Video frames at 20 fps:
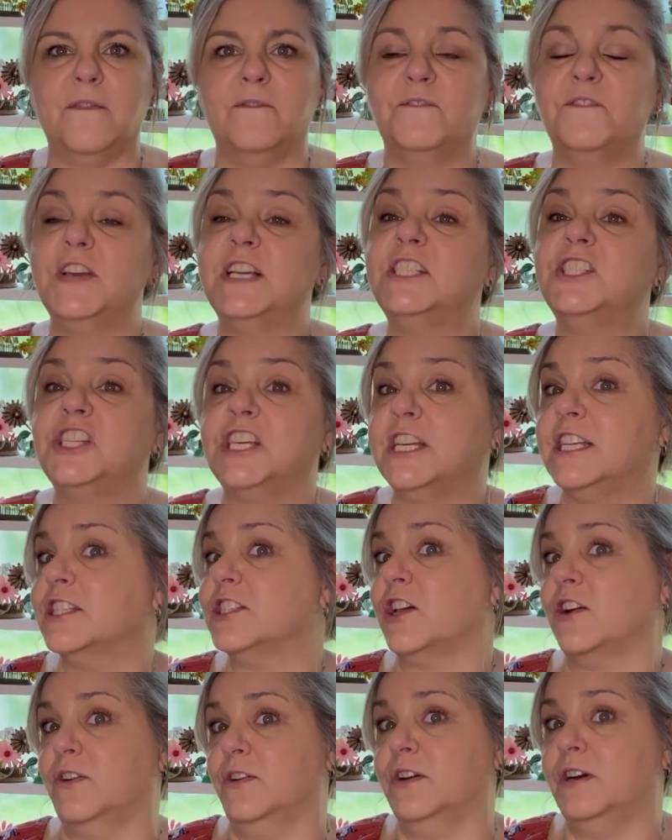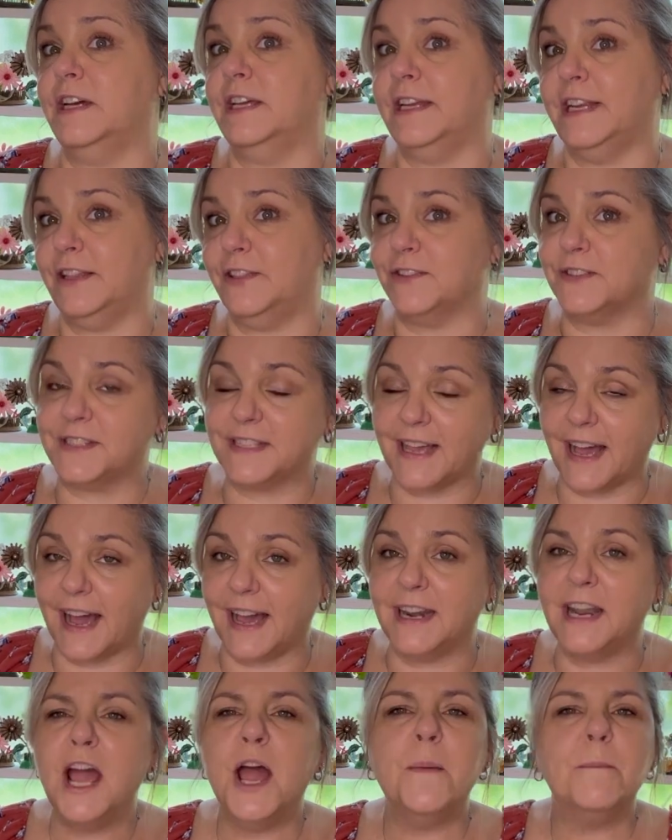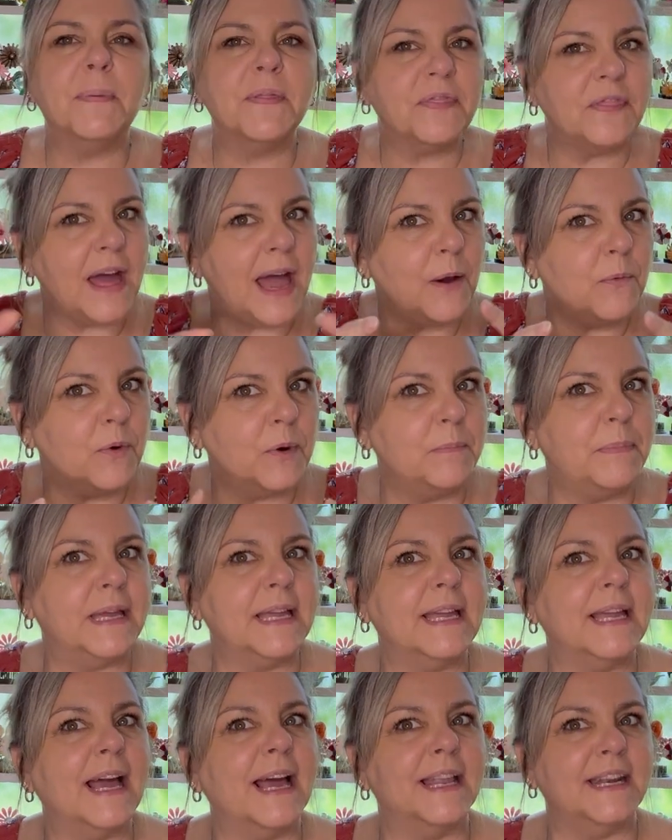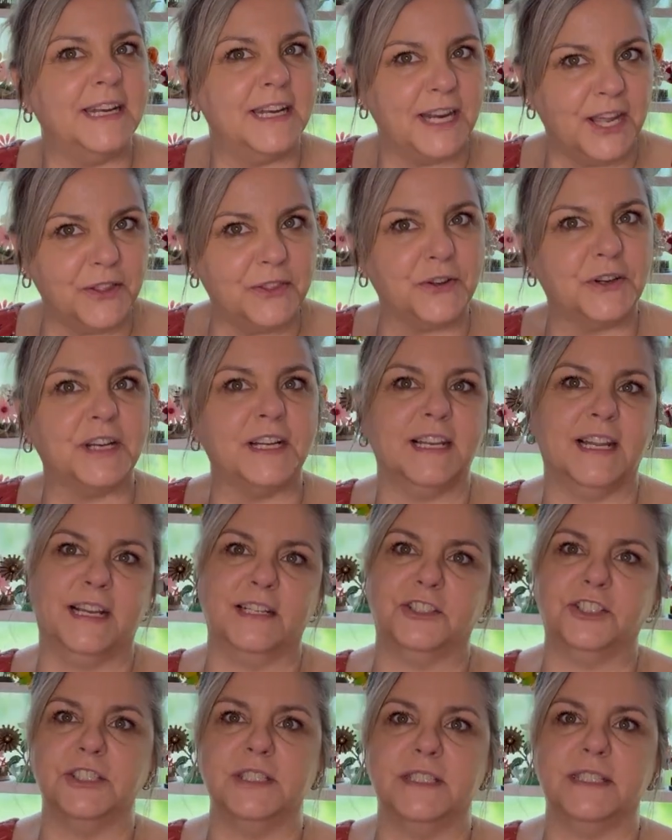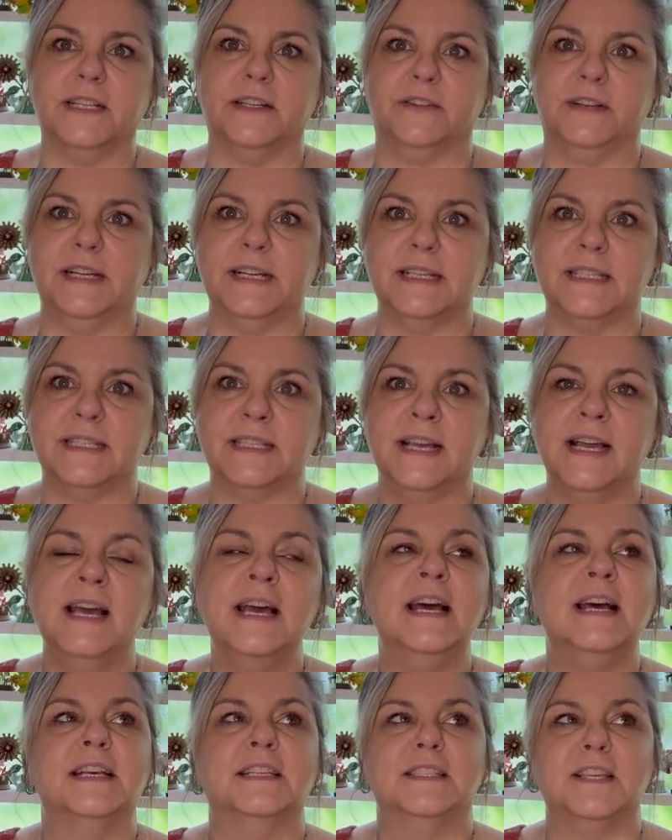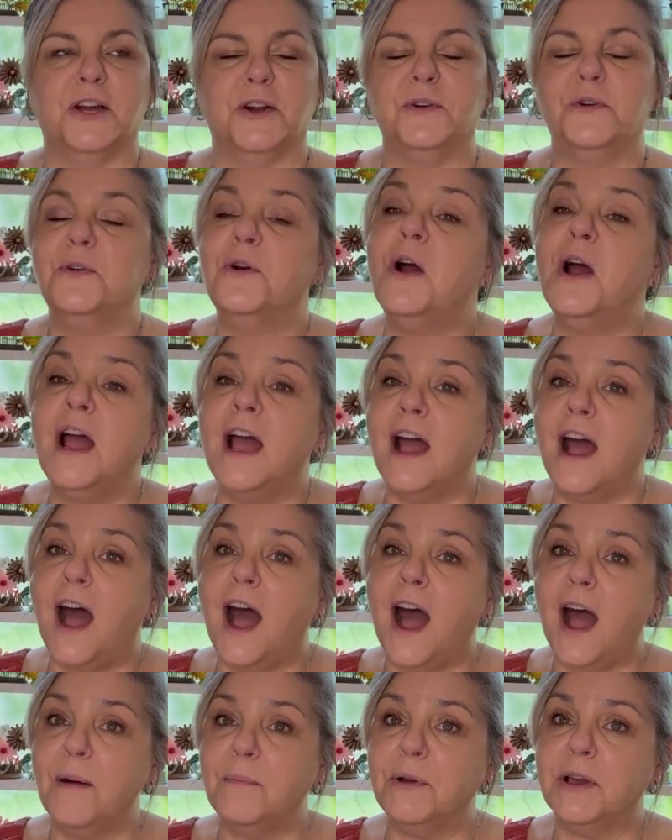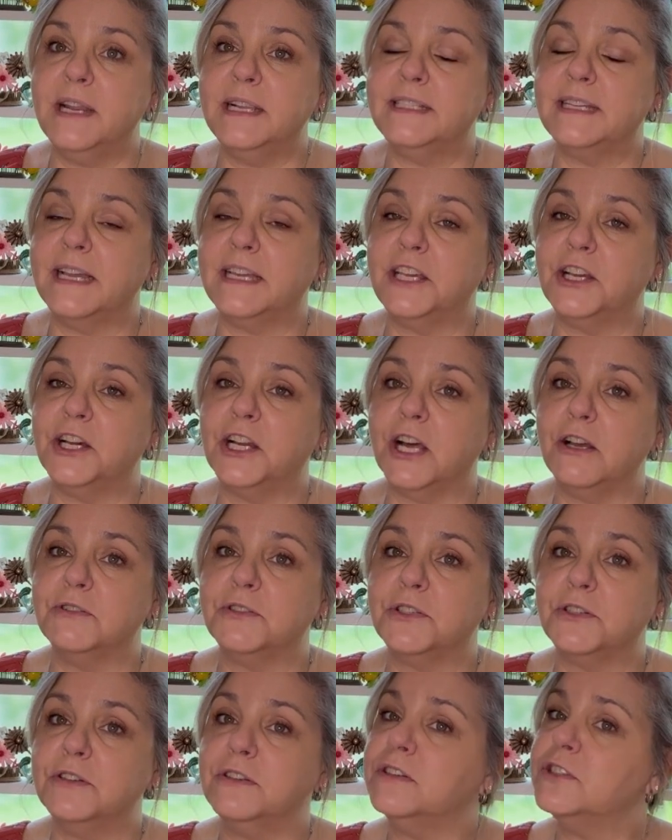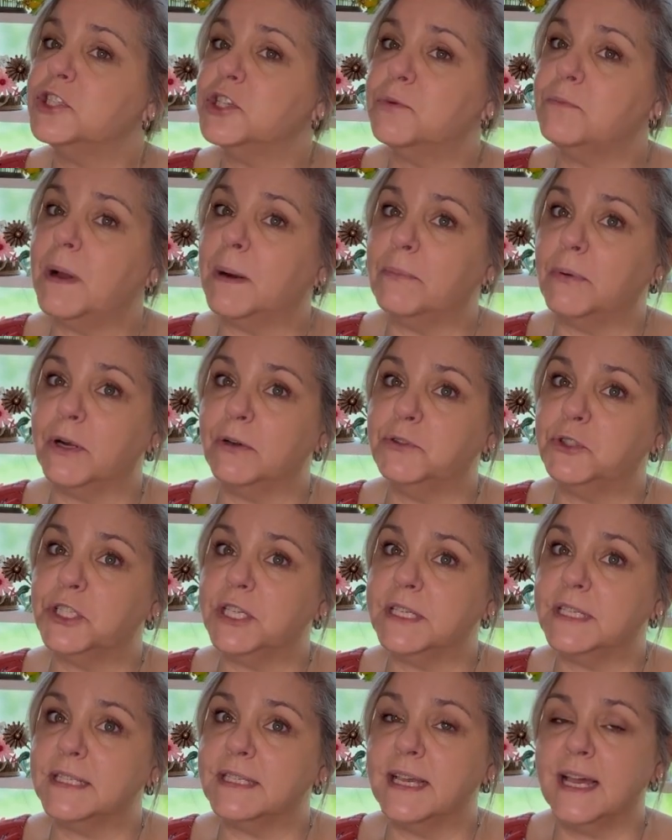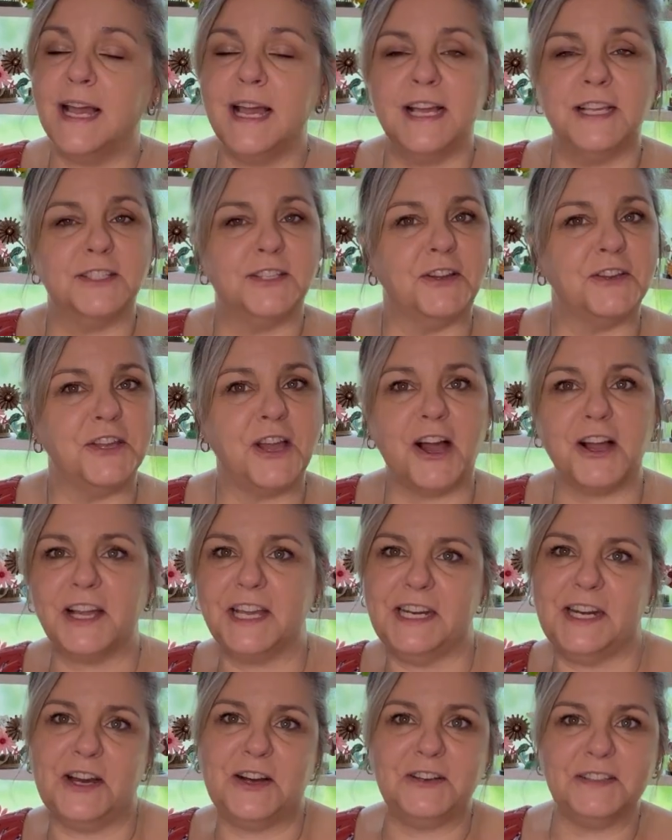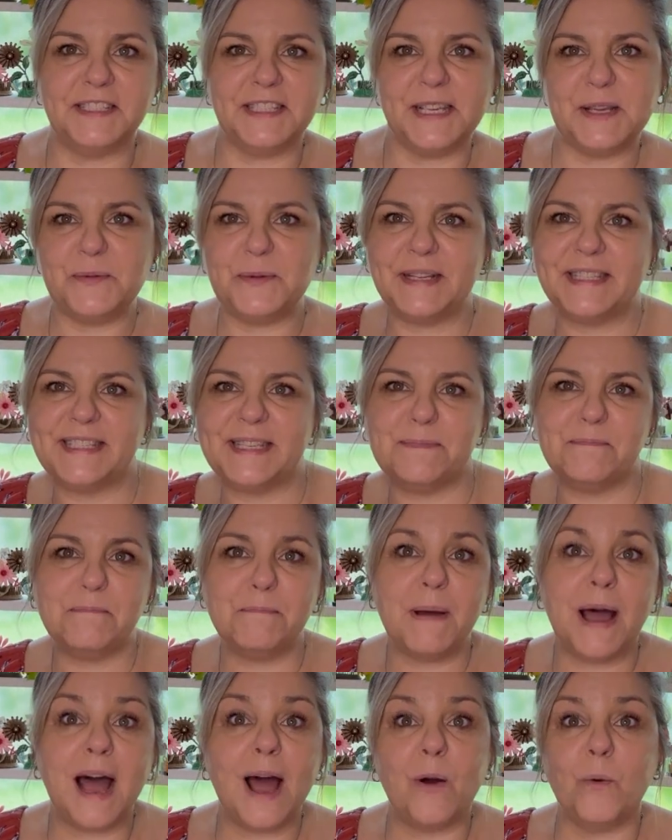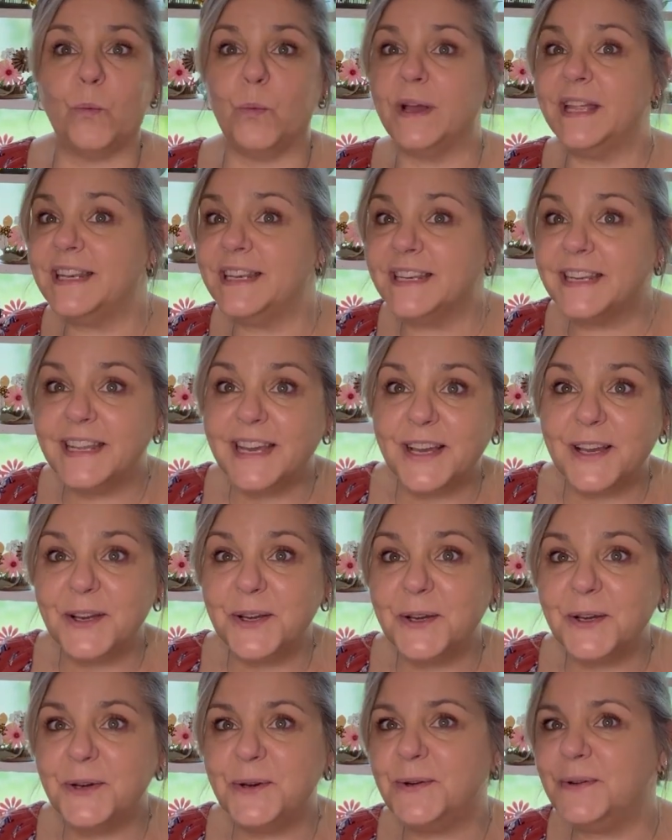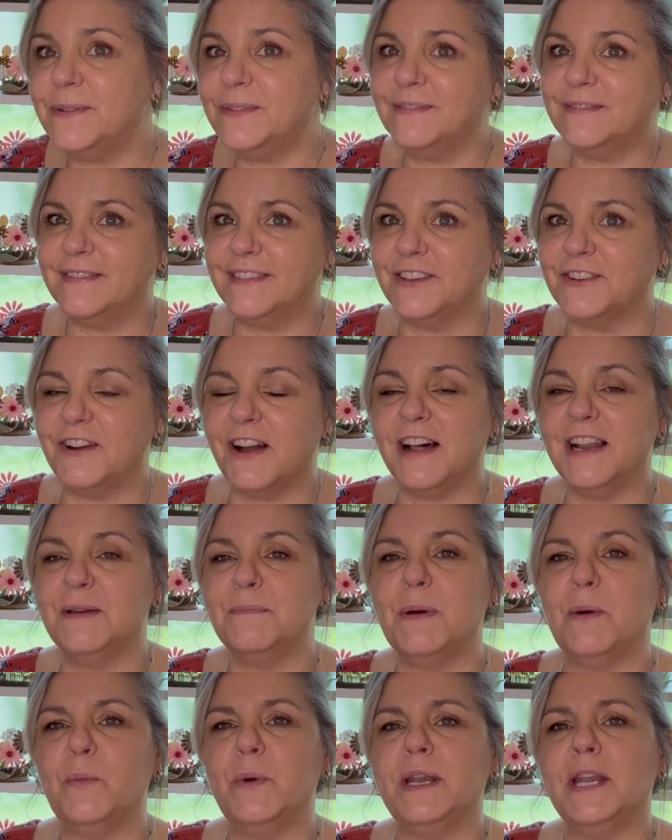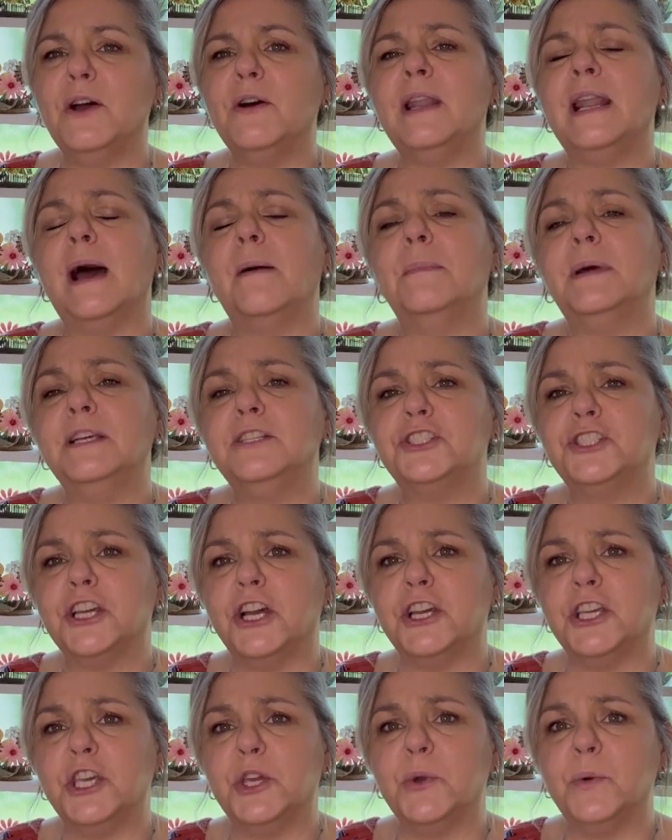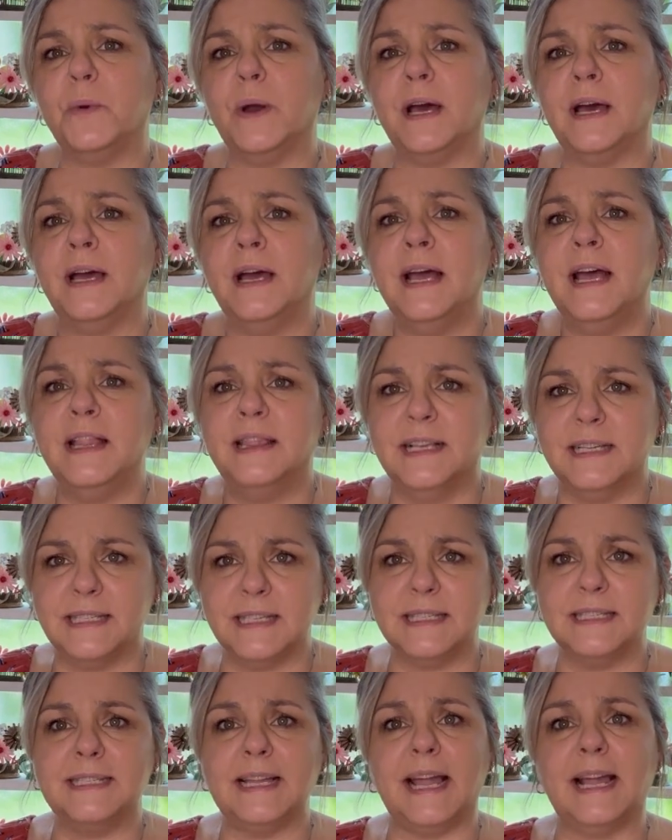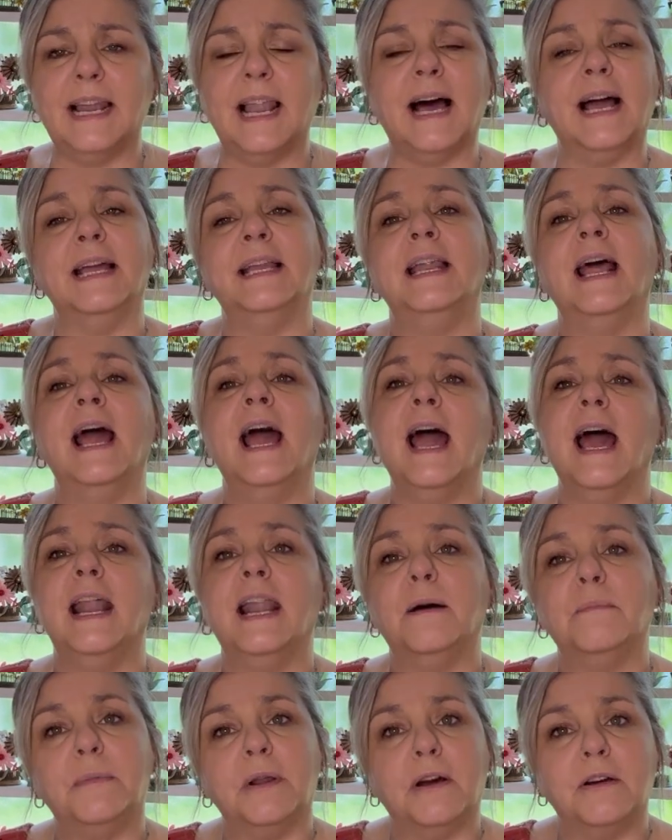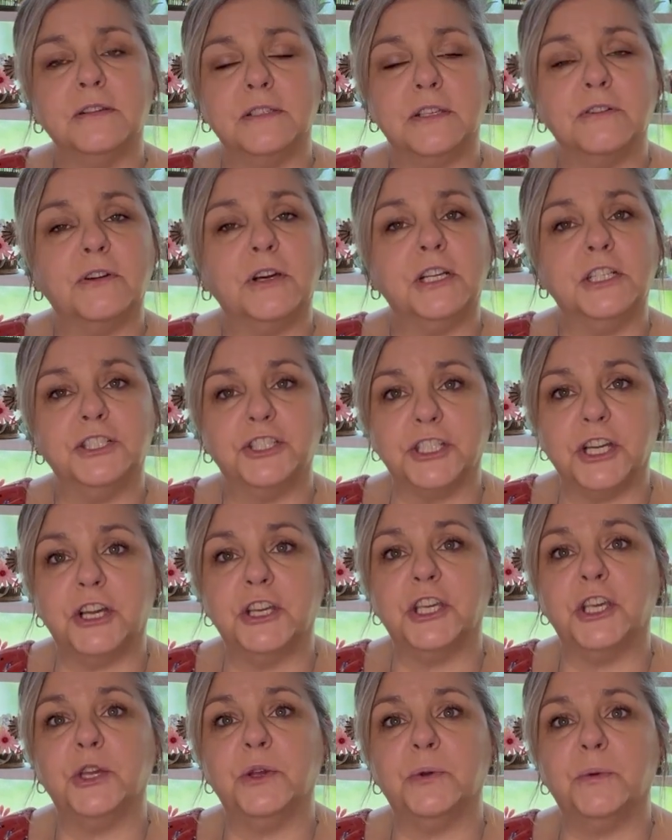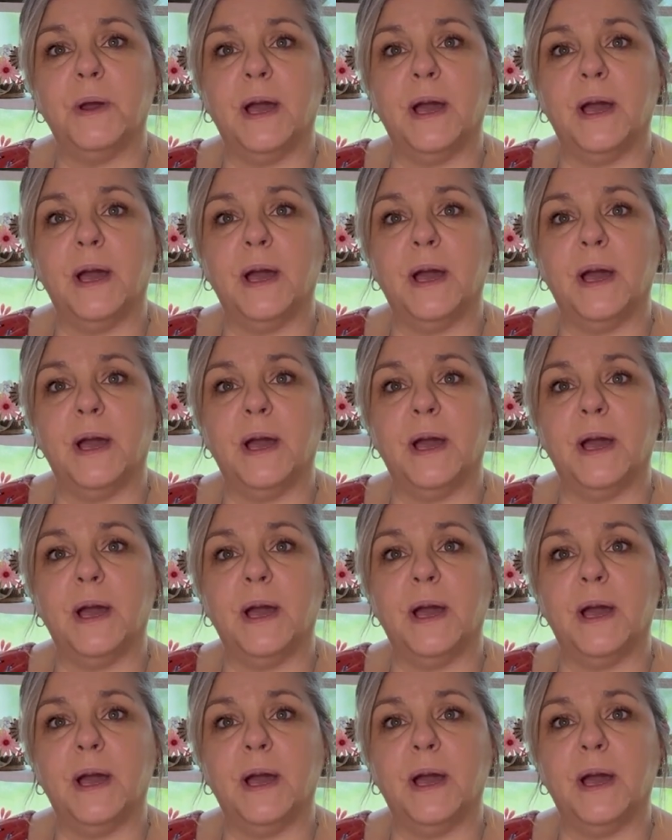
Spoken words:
fishies on either side, but that will be another collection series. So, I'm going to take you closer to my brooches so y'all can all see what's in my window. They're all in my window. And I'm going to show you, this is daylight, and I'm also going to show you